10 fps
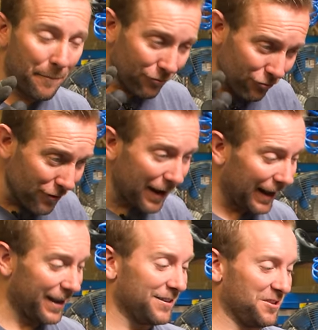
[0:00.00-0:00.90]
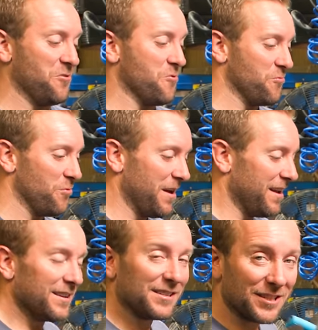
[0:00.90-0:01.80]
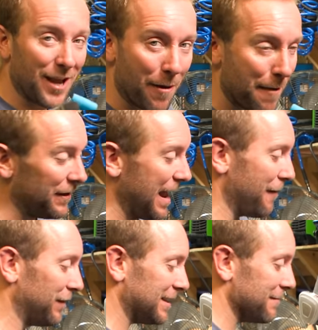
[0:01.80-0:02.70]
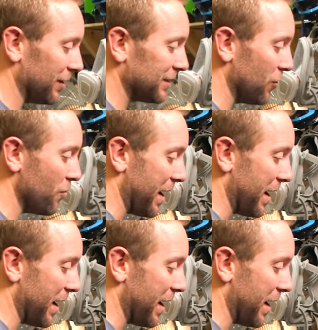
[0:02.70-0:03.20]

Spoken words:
brilliant tool. So happy to have this in my tool